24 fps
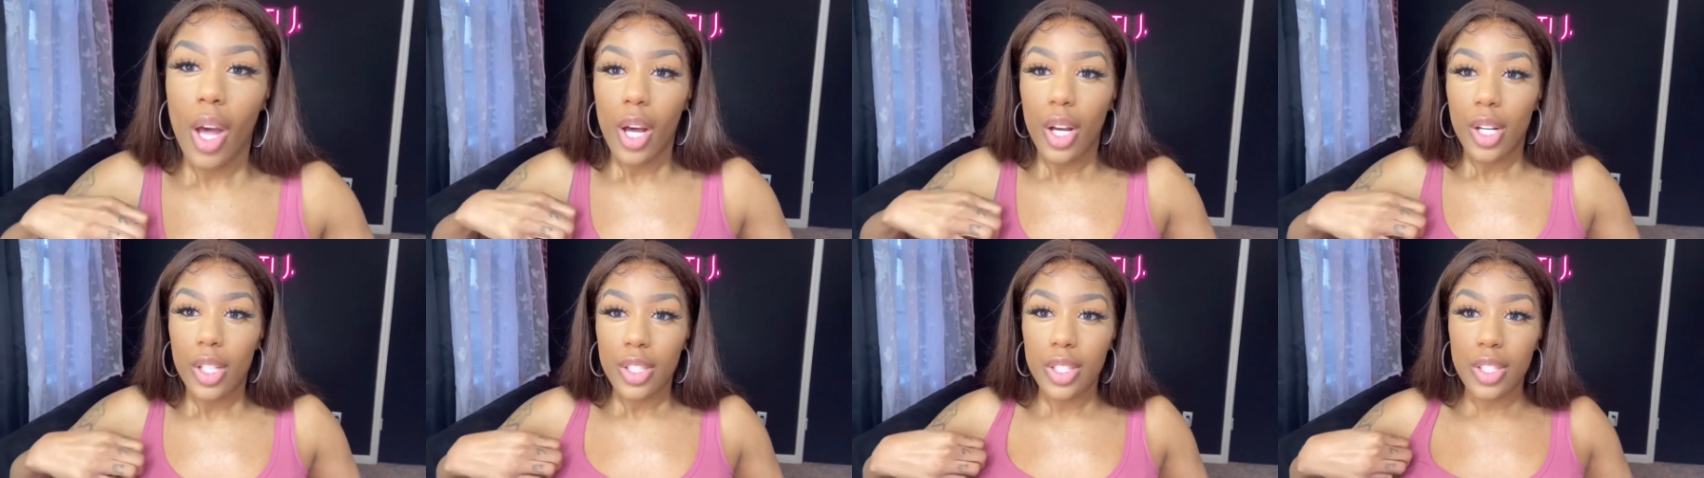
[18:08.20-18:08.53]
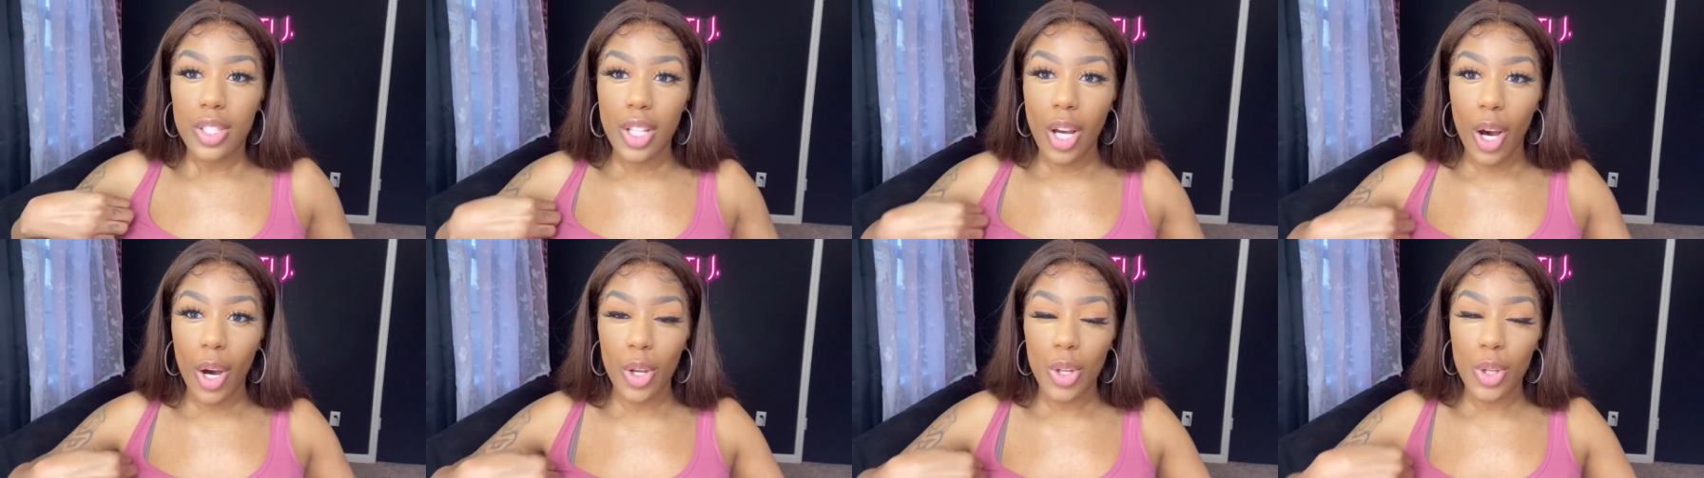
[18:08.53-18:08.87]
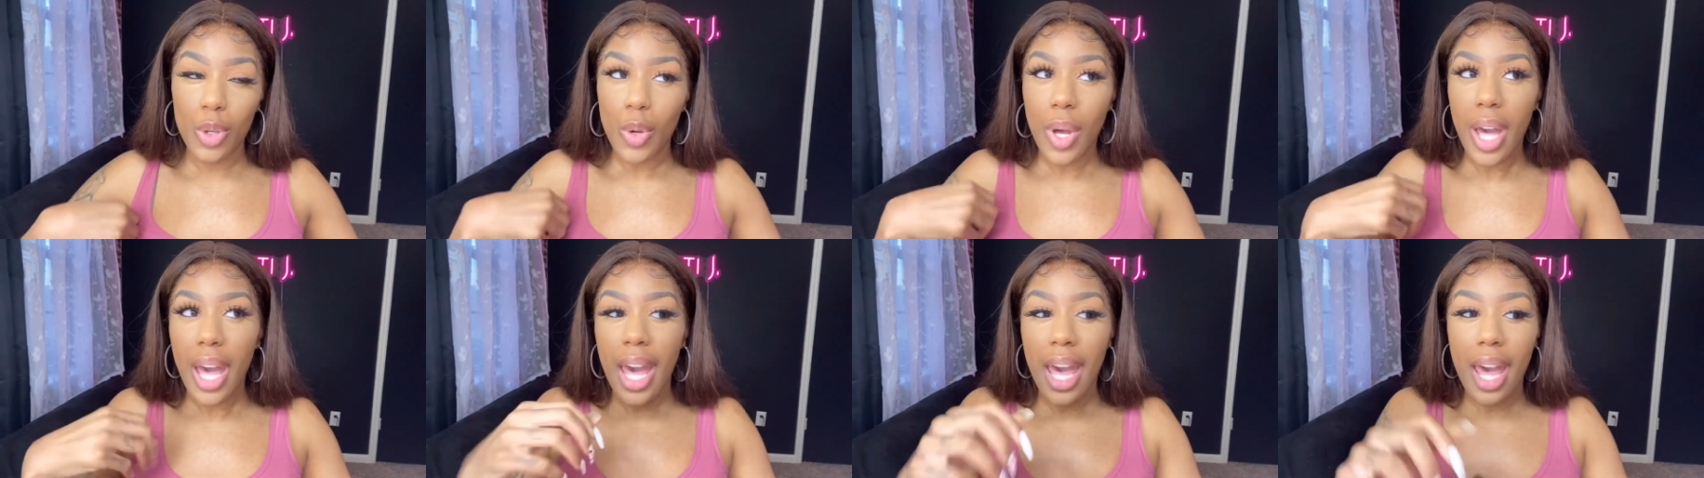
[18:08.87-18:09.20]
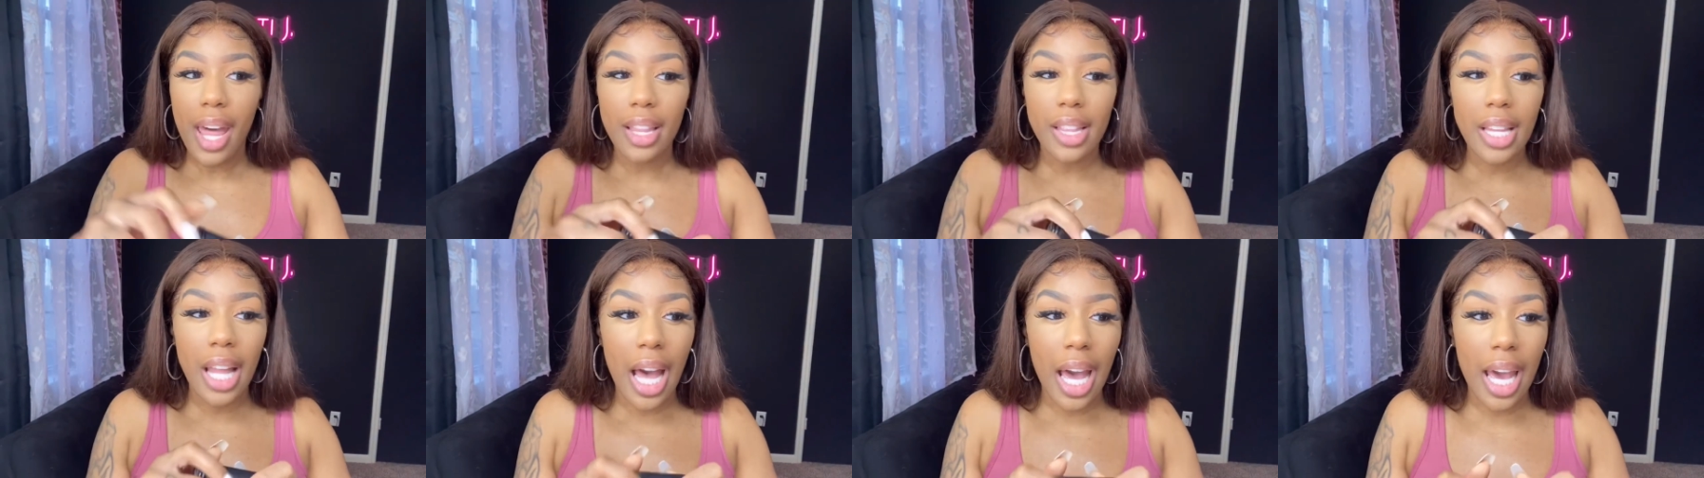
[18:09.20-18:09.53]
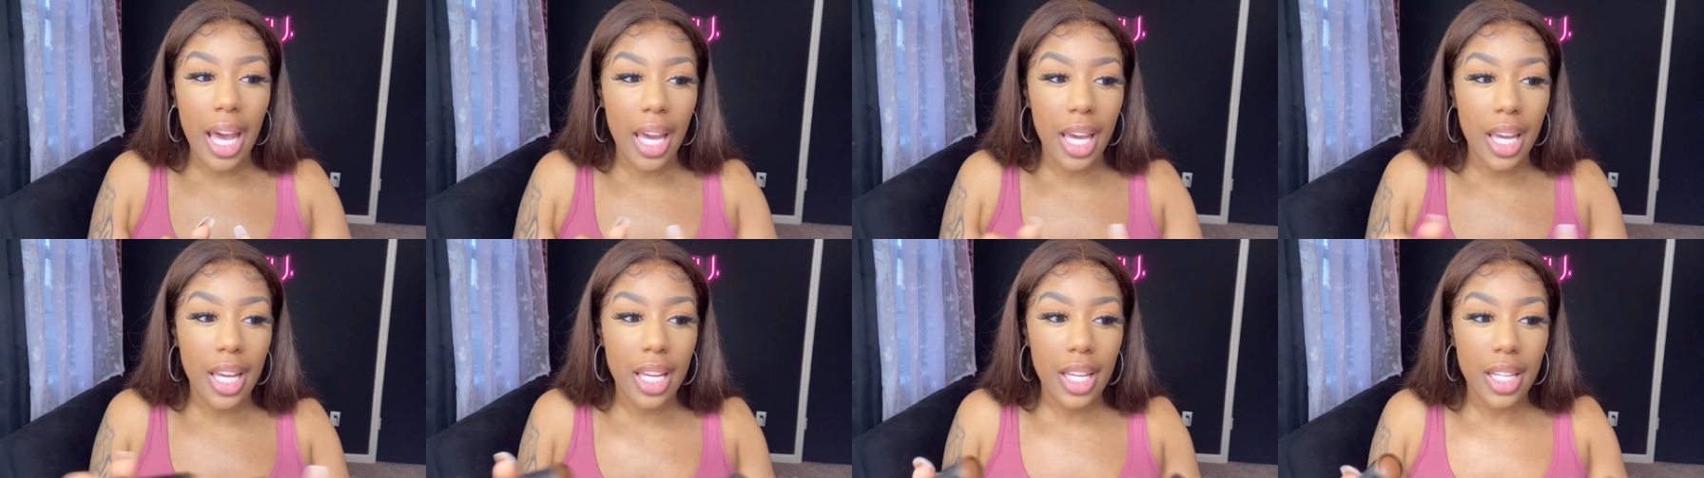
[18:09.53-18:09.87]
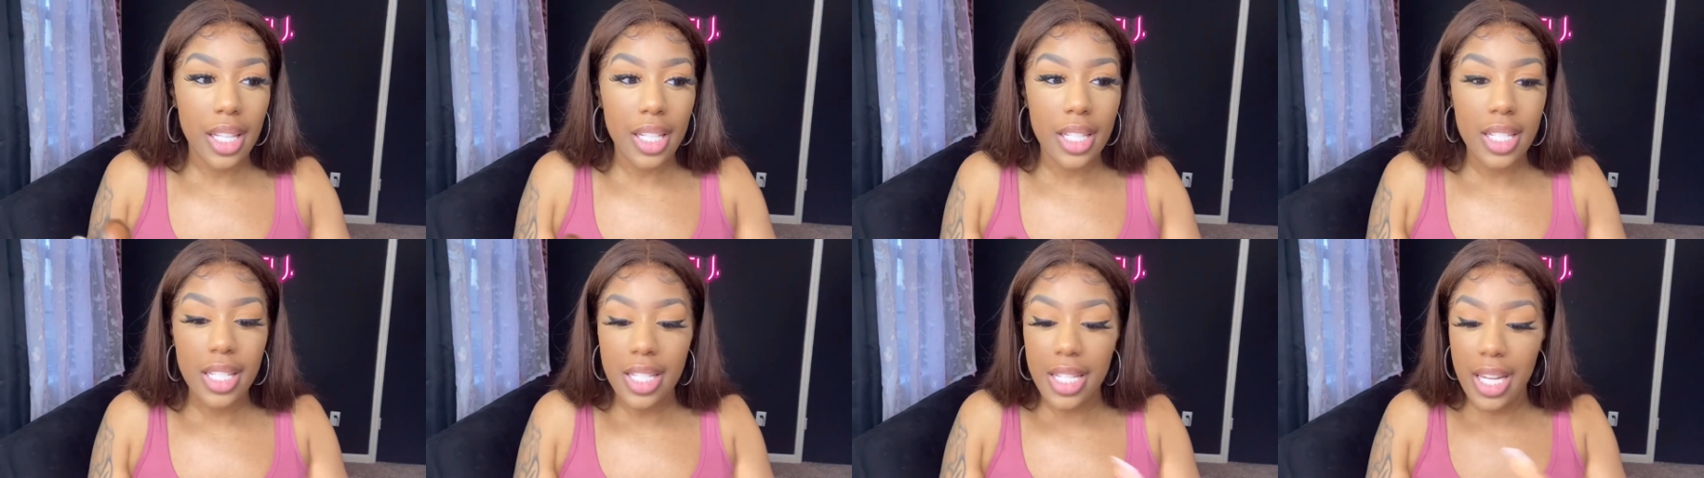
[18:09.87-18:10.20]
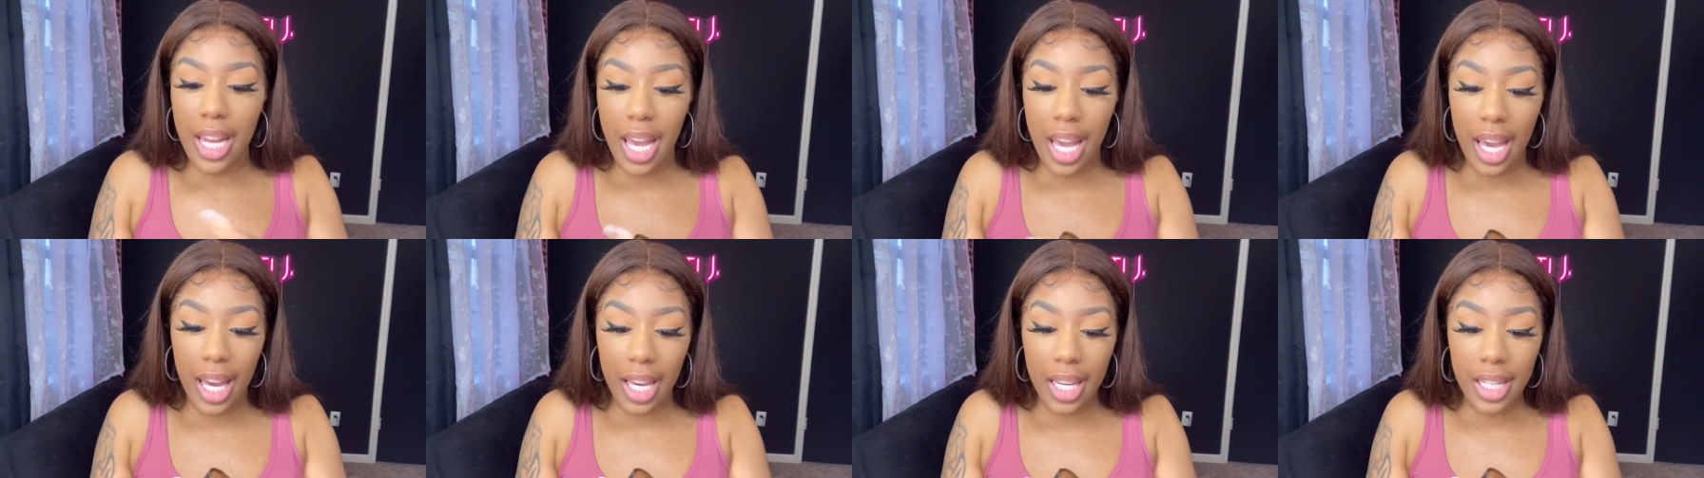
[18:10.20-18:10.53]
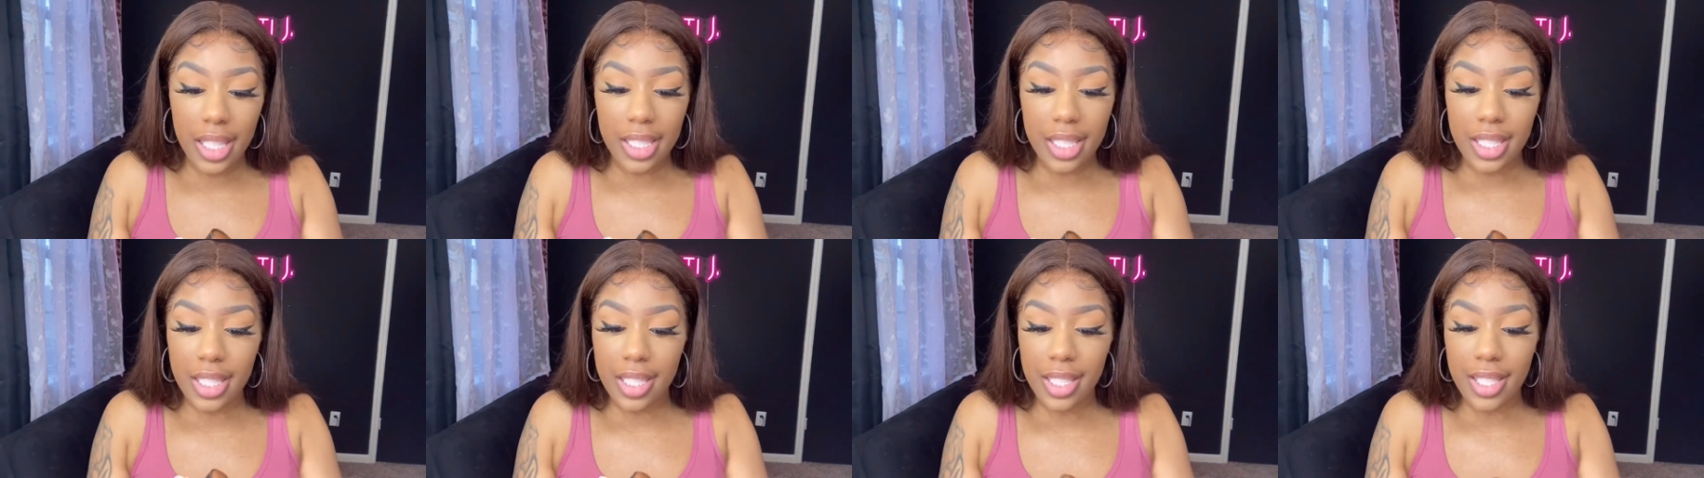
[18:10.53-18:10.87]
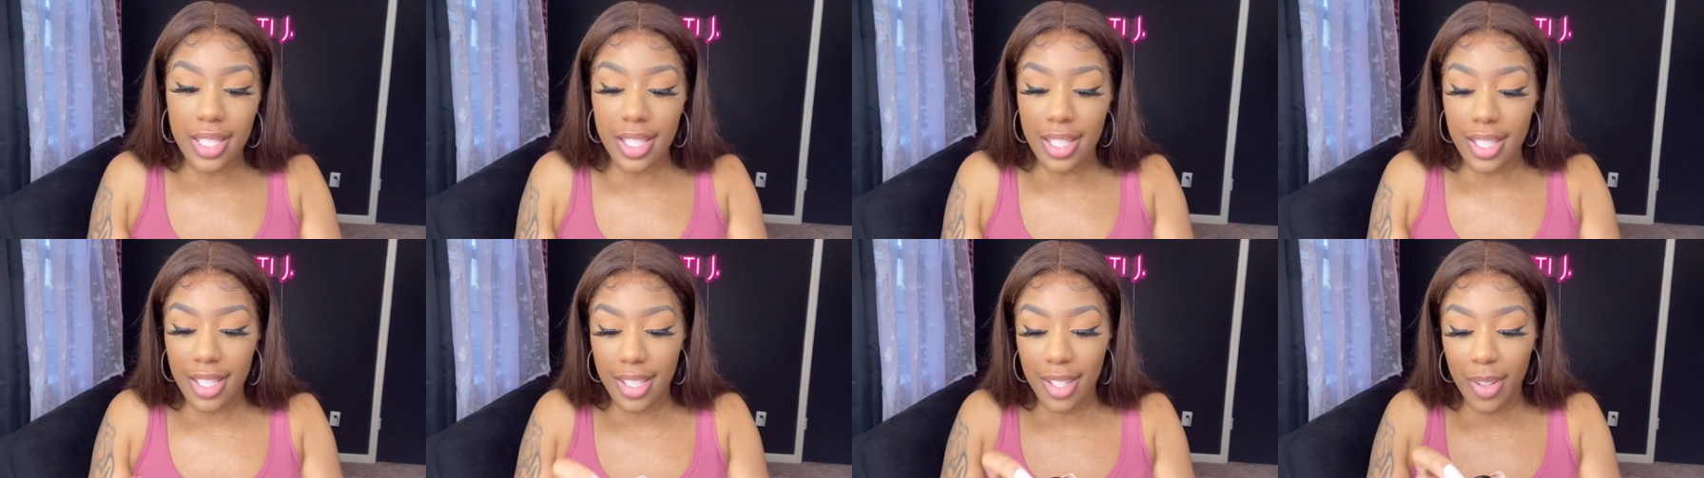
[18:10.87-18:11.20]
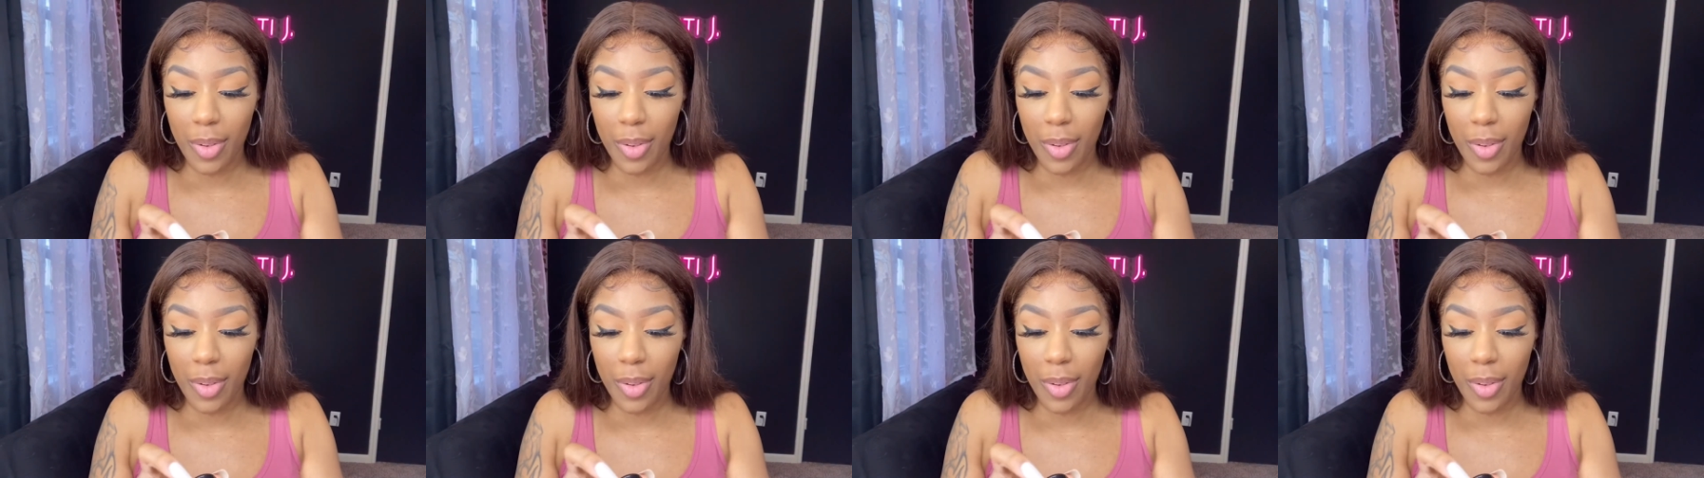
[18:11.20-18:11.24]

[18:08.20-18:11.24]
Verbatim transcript: so you had like Next,